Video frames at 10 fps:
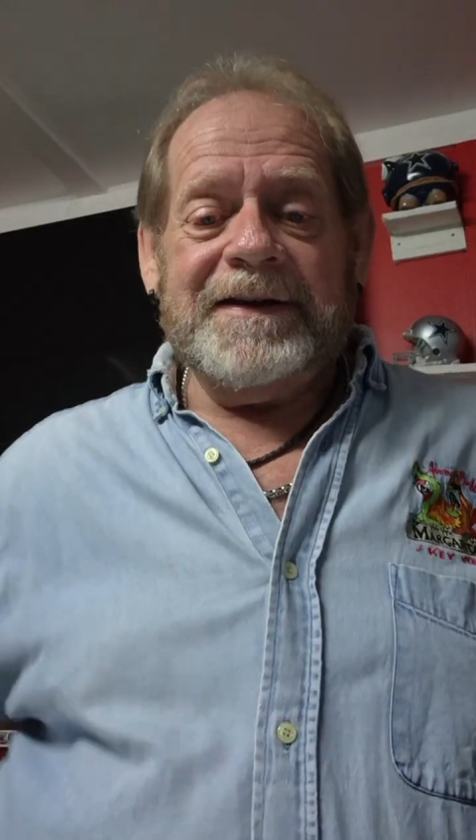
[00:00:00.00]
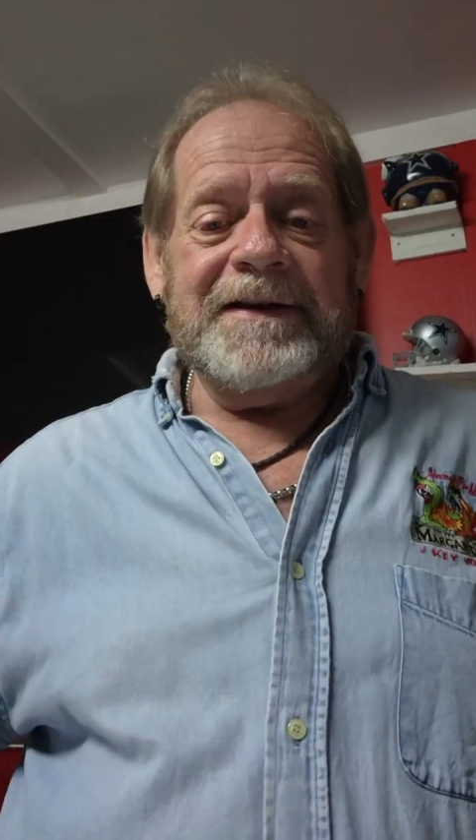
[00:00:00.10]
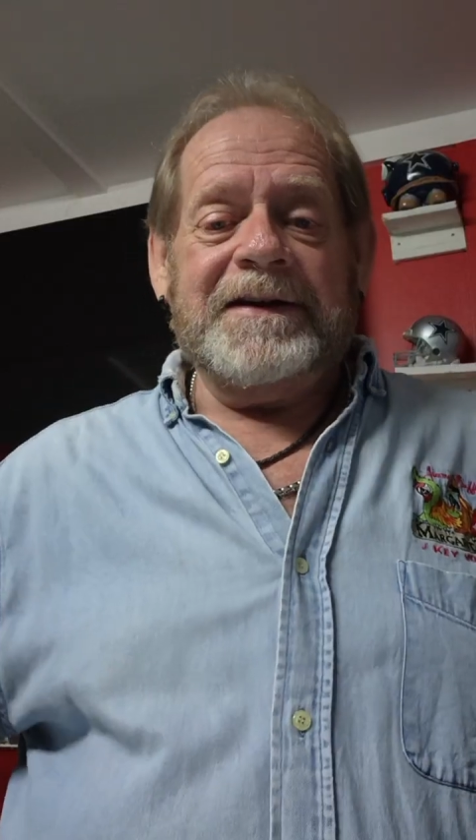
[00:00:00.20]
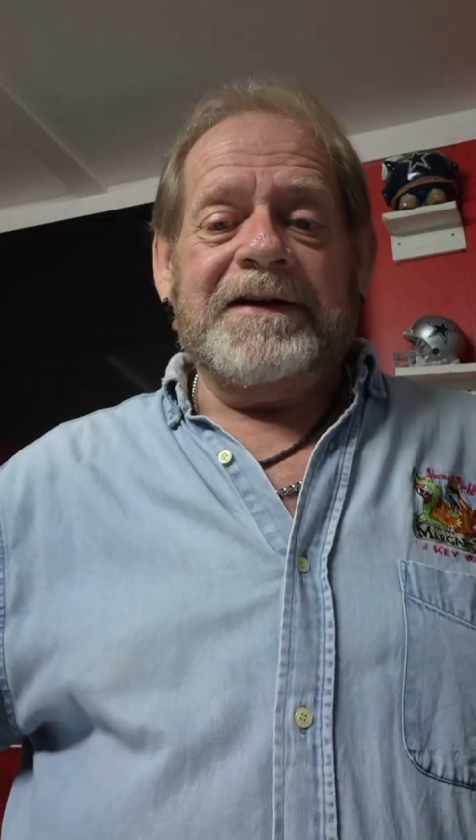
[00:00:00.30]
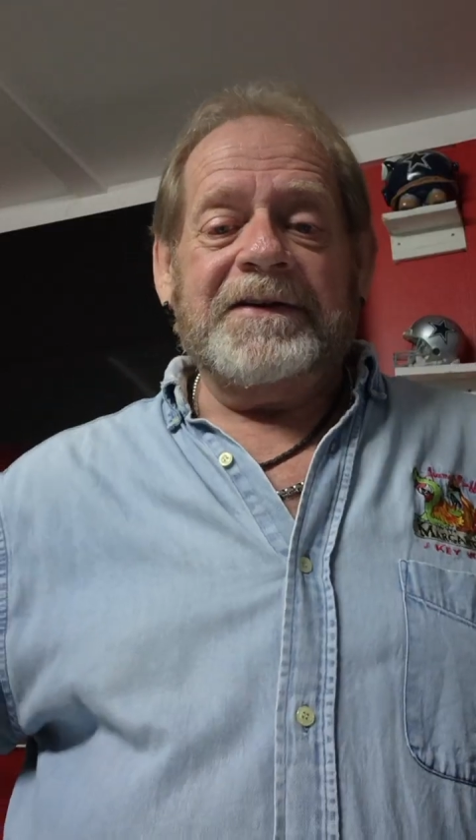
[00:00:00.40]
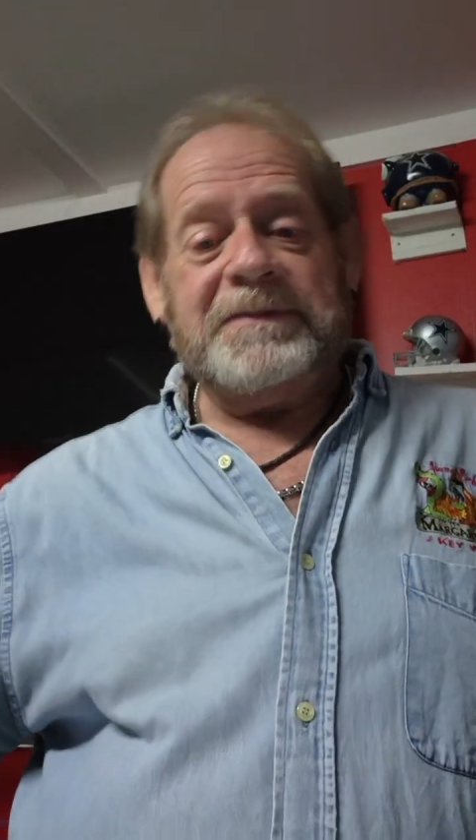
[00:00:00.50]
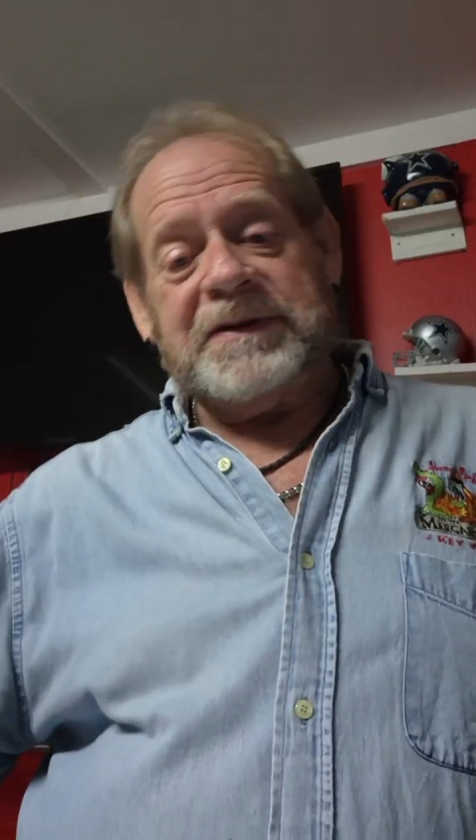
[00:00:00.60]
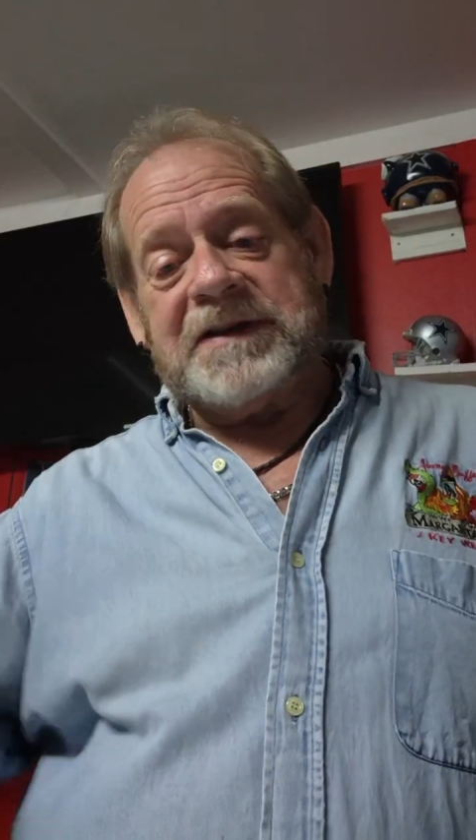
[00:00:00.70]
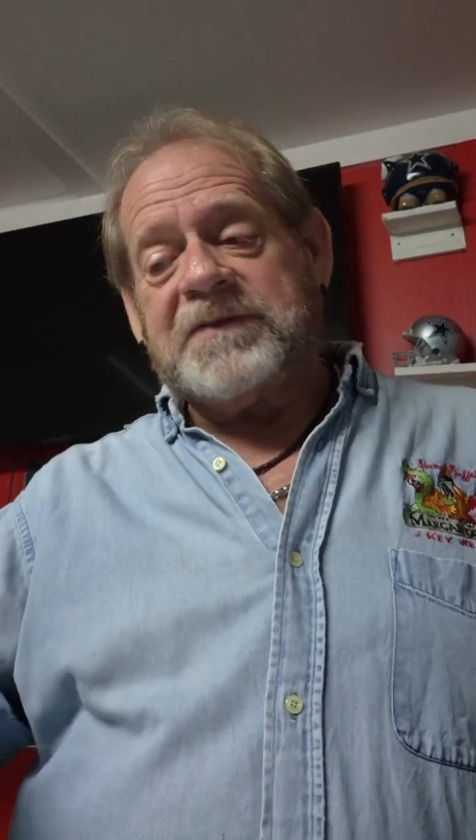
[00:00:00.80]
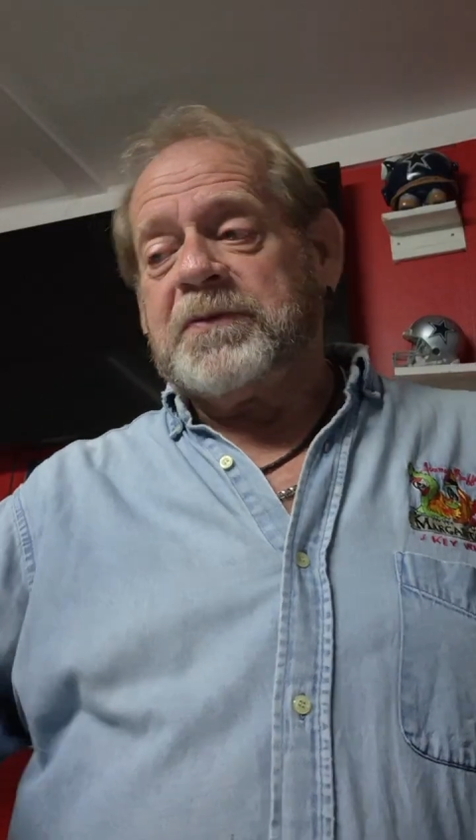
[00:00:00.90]

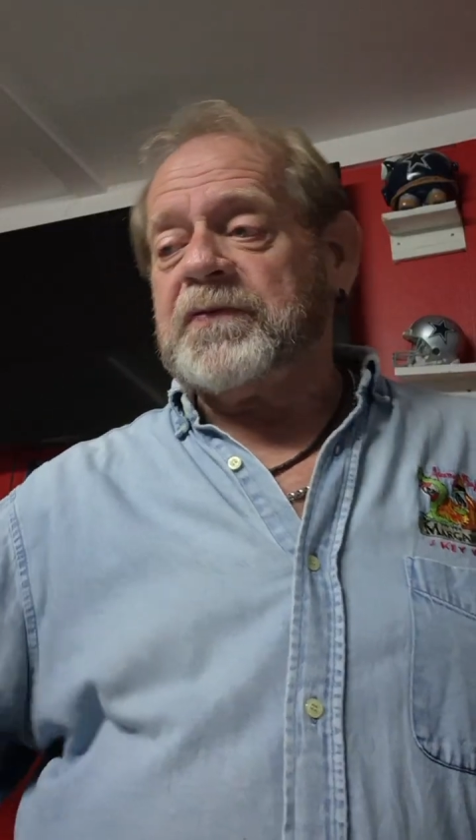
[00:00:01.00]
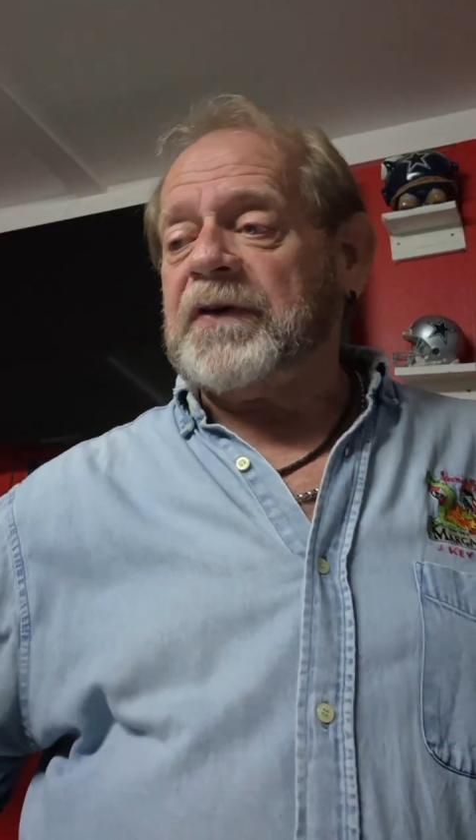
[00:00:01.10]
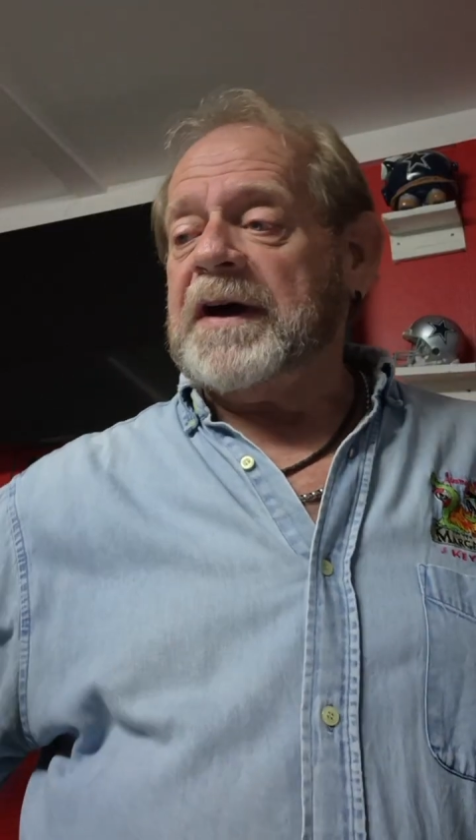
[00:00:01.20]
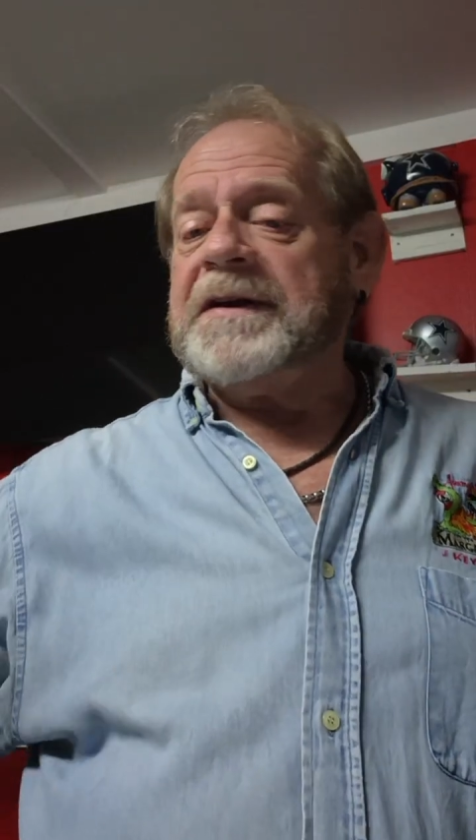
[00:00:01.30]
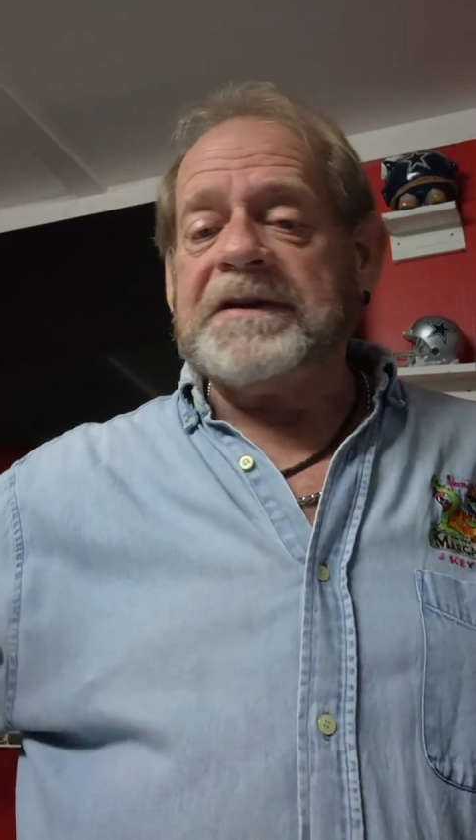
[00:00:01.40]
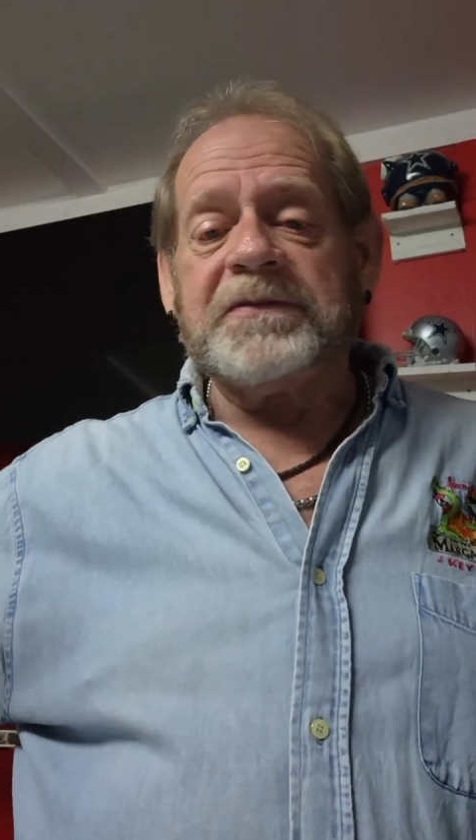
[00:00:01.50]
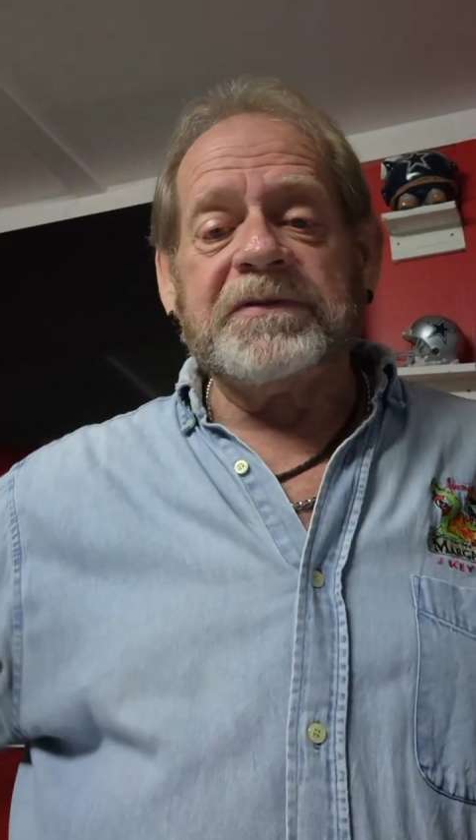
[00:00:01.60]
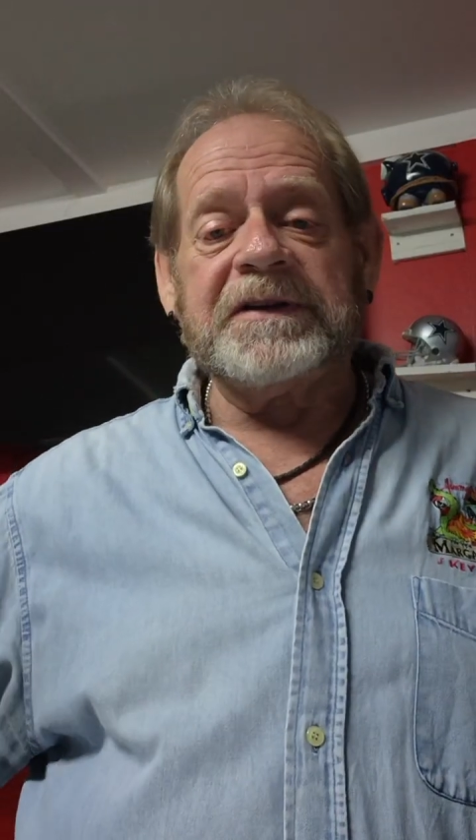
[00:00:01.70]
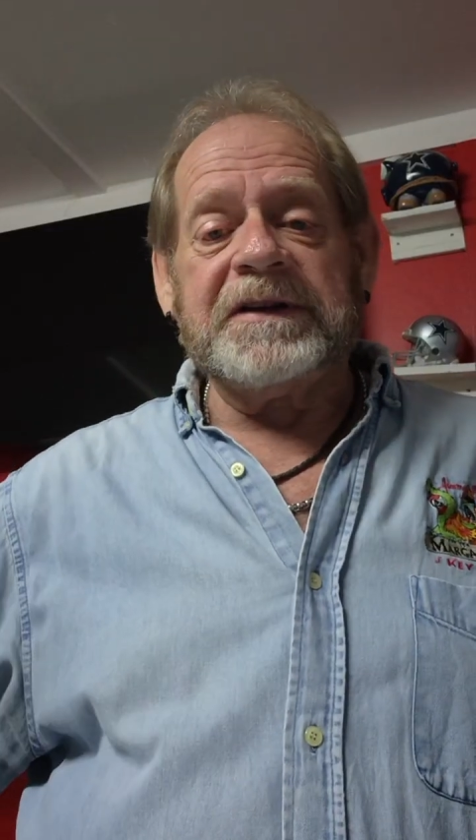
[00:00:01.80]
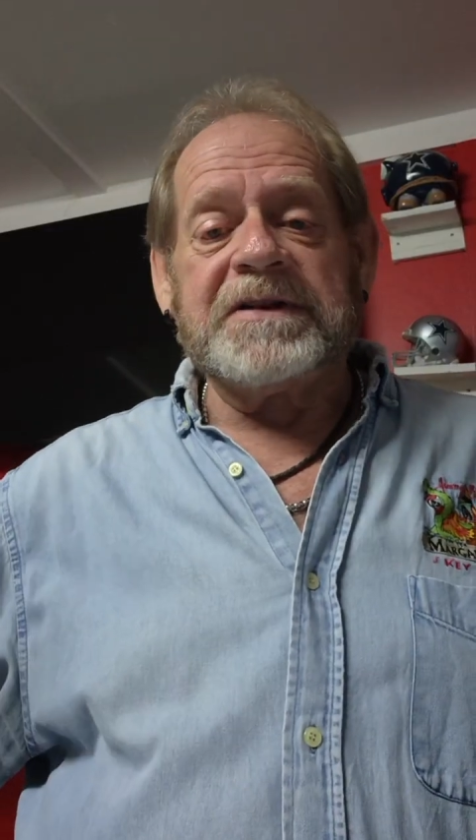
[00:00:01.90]
But this was fun. This
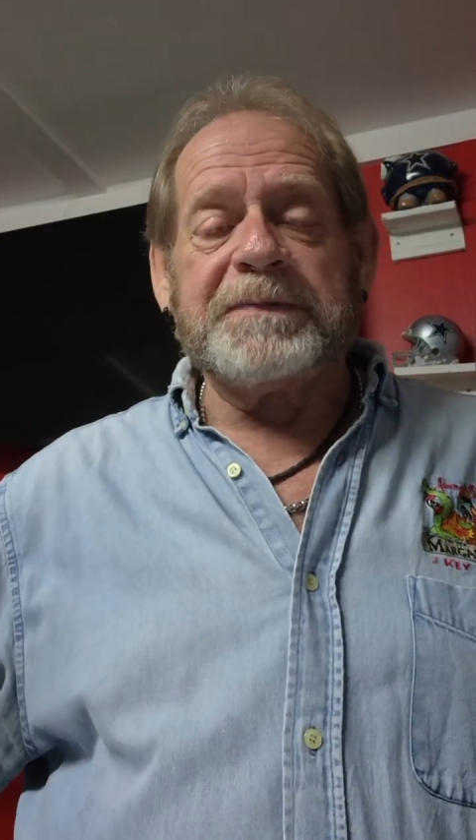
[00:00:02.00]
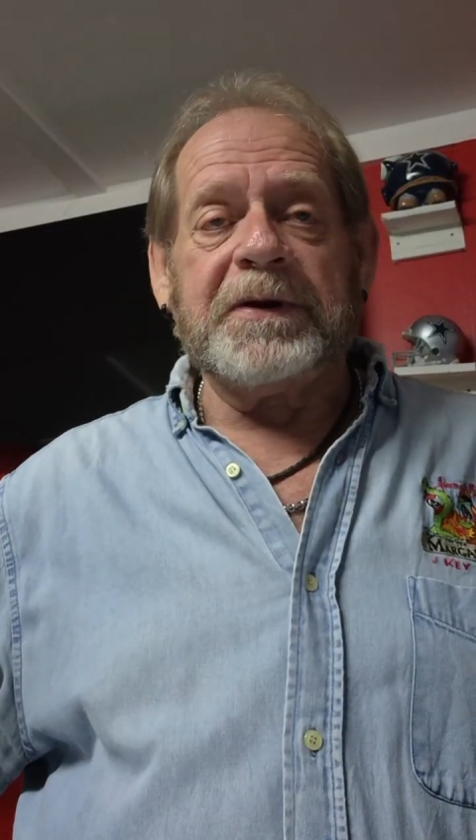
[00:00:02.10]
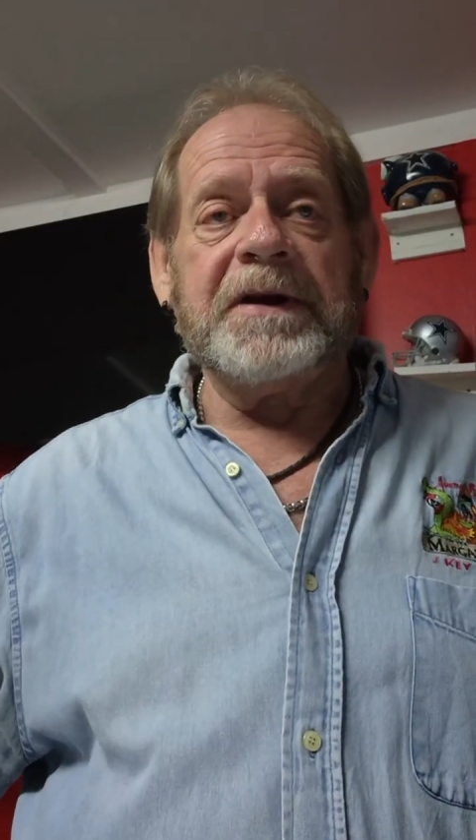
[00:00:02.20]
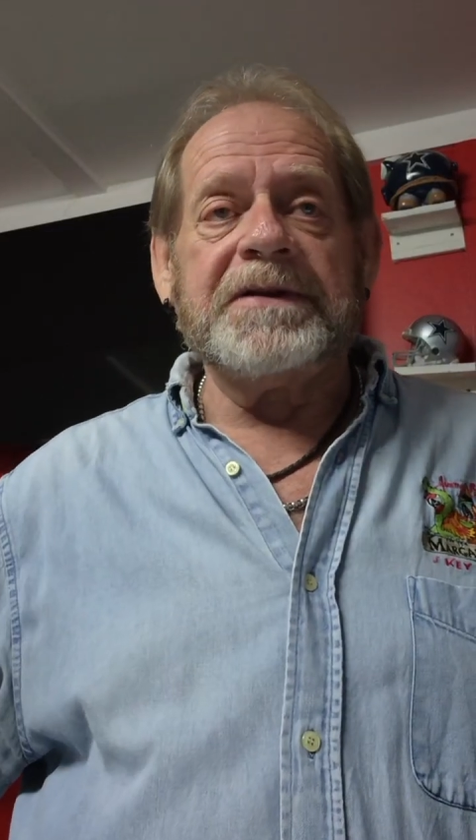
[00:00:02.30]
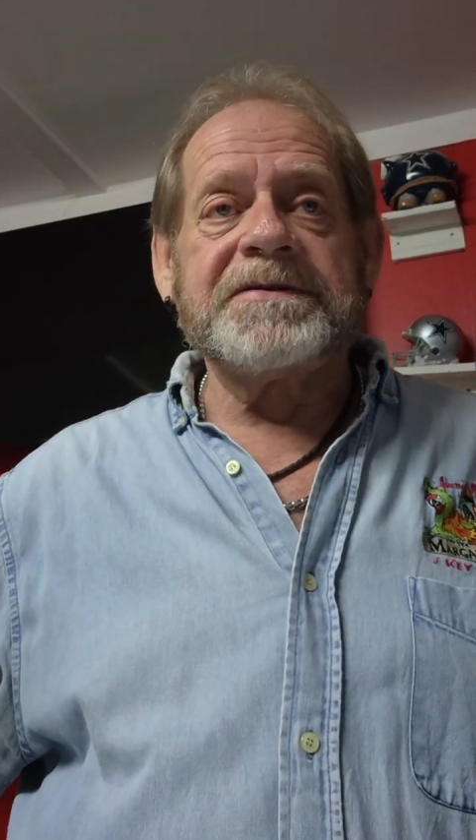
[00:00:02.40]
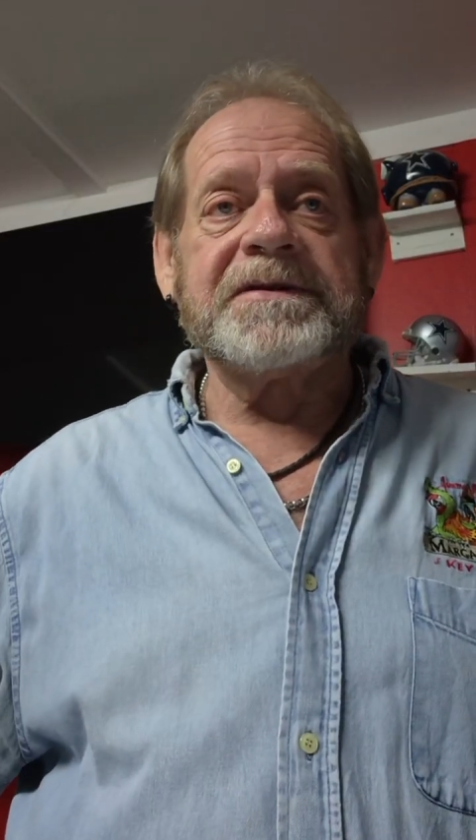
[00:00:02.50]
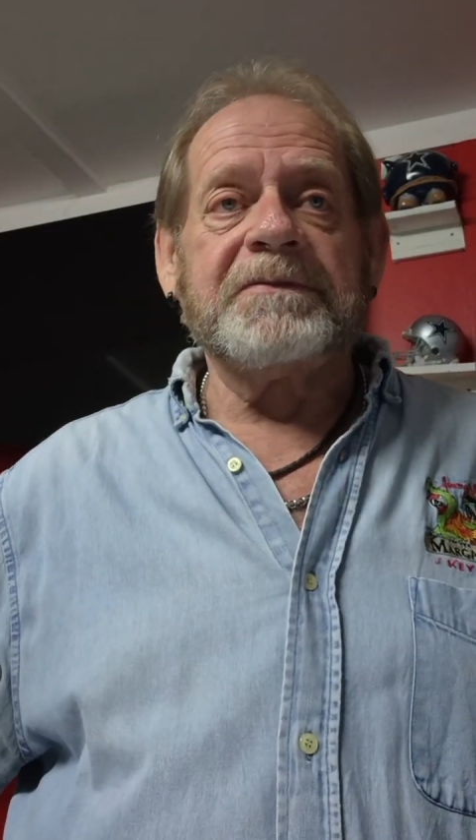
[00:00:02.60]
was an experience.